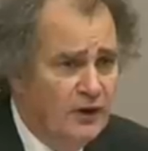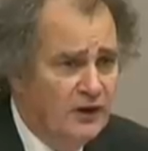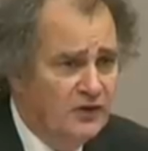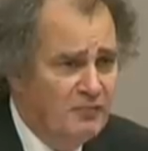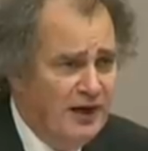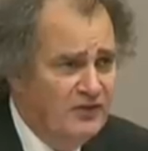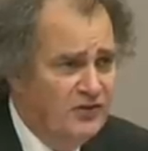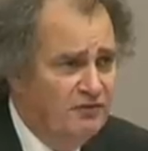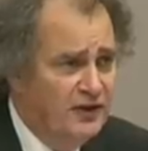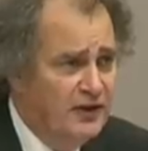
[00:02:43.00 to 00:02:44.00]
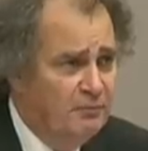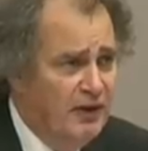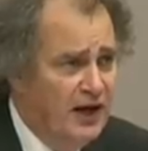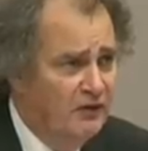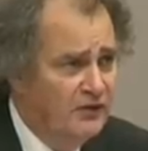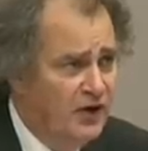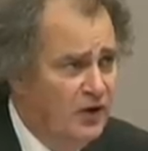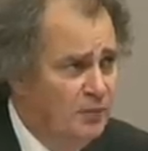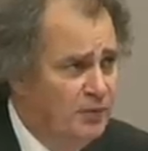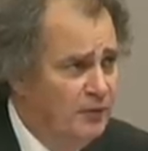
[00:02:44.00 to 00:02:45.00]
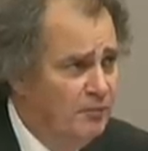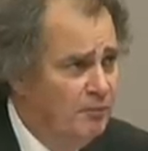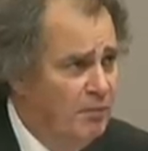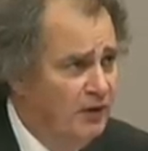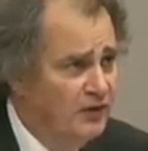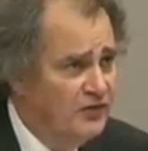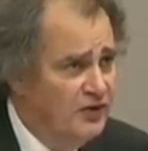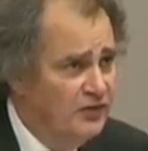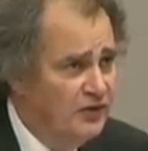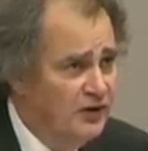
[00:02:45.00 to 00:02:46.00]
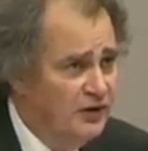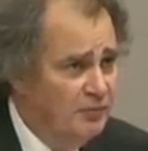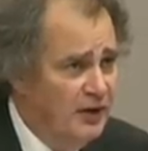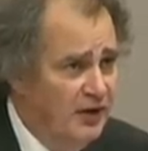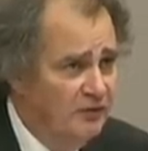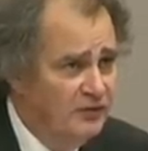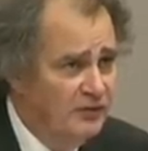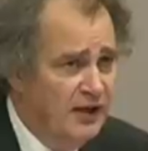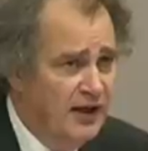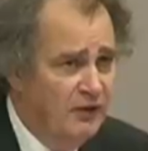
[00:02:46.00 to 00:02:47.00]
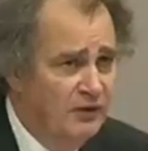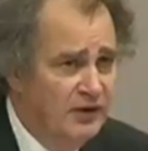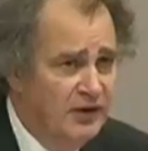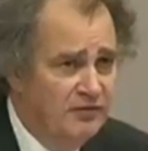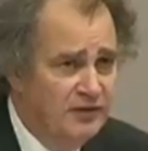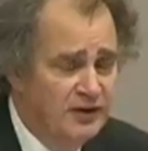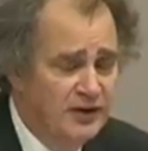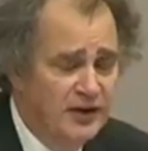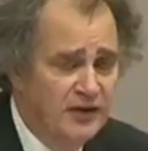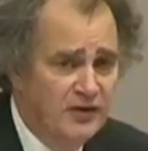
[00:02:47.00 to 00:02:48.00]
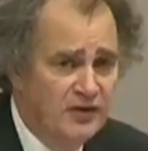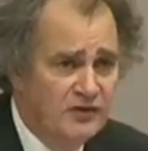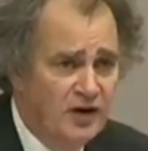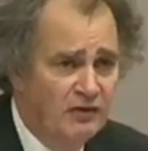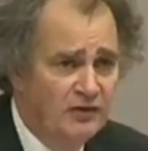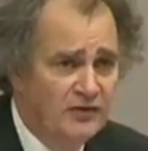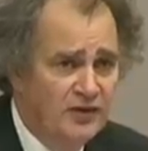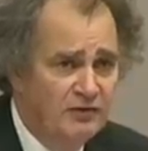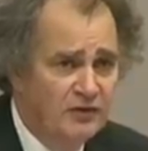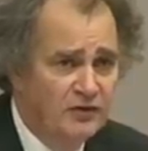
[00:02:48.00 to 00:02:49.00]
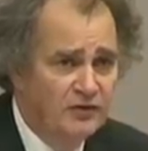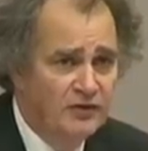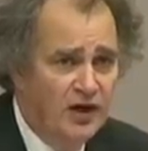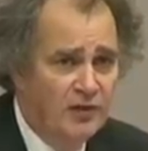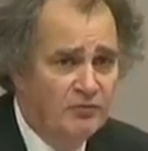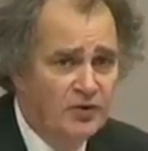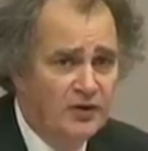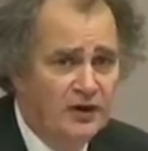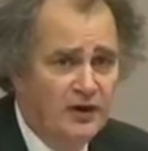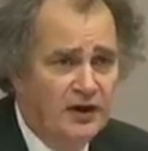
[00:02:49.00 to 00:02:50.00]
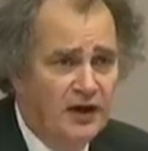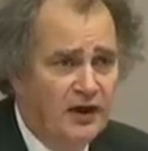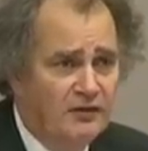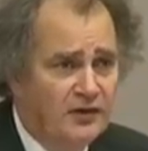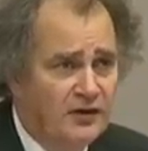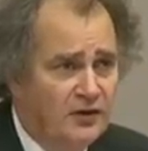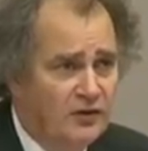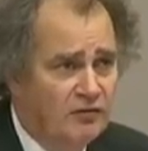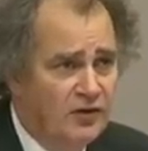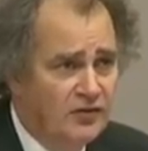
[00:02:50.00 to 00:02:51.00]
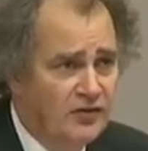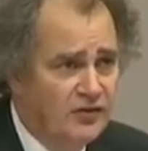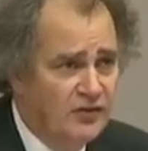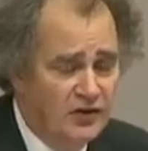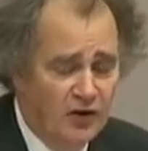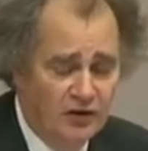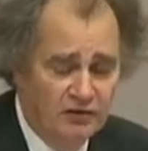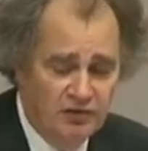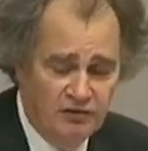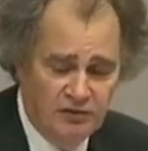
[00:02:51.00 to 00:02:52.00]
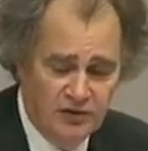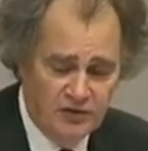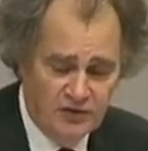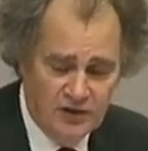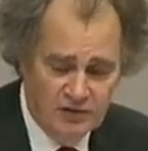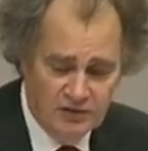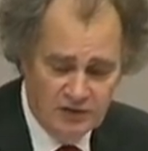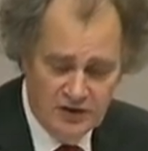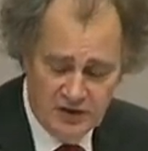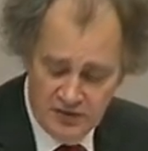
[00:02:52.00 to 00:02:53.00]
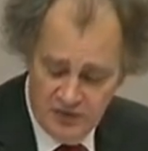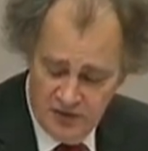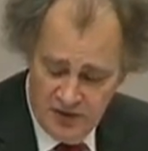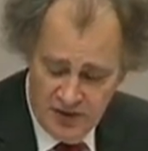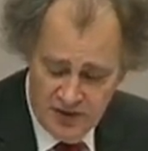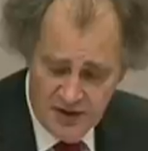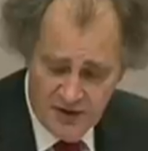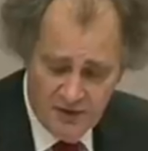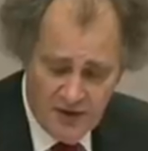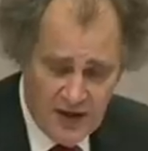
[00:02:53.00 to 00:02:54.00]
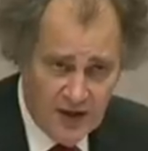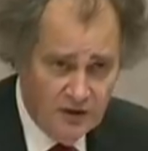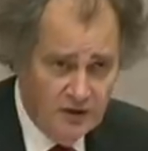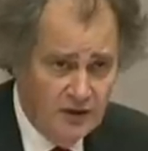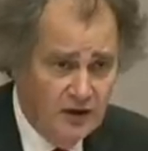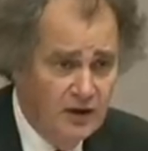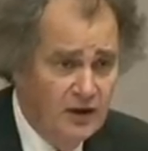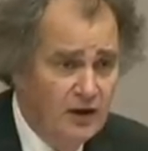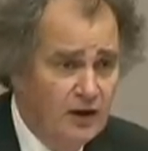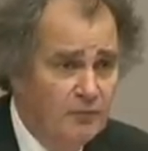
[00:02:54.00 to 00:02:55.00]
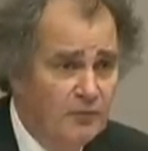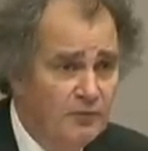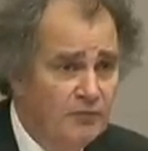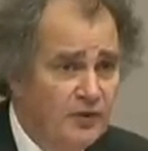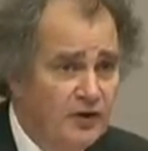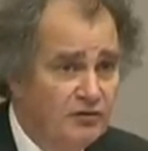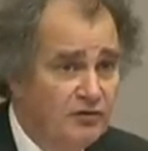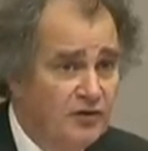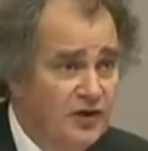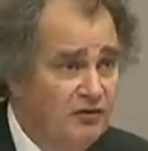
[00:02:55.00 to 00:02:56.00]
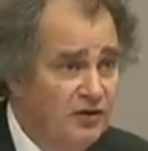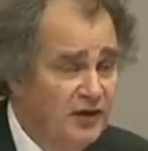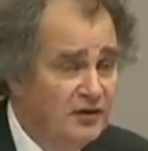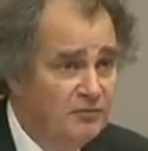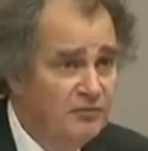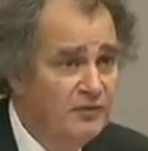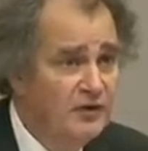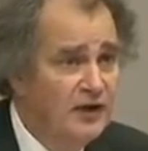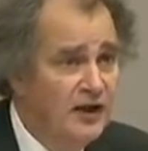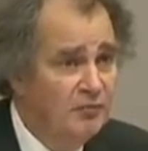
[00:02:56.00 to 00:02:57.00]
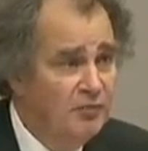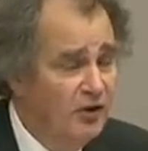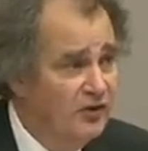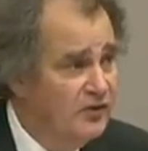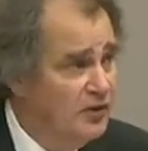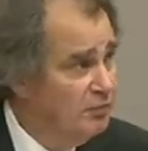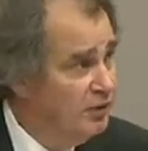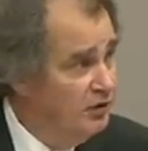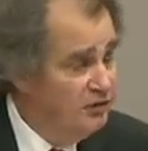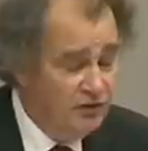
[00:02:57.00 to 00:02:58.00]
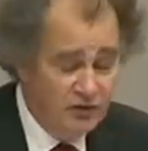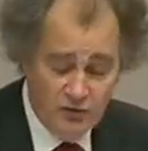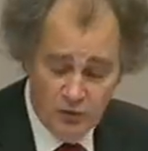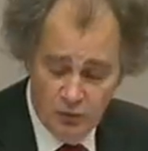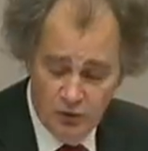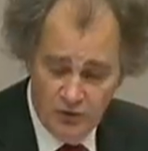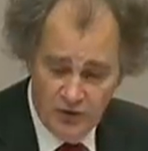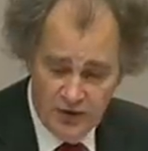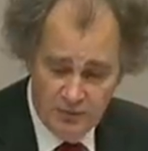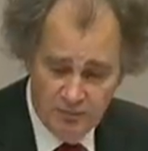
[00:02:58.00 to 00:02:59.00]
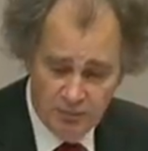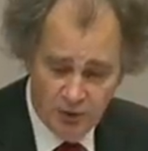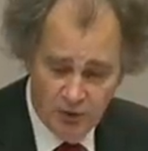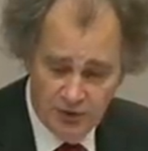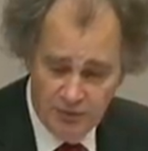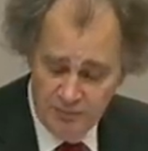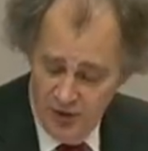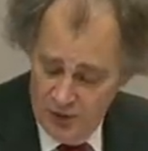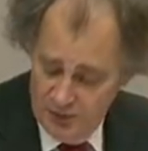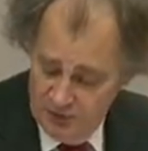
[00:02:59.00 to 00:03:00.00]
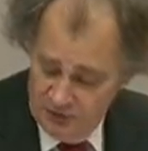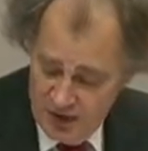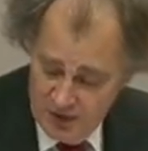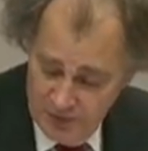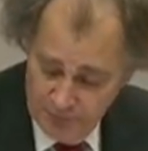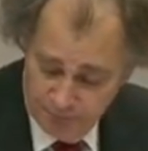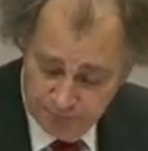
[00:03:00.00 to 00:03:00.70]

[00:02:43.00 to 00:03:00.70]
expansively about open policies and about how even in these current difficult times, I think universities and colleges should seriously consider their Um, uh, strategic and policy approaches towards the broader open agenda.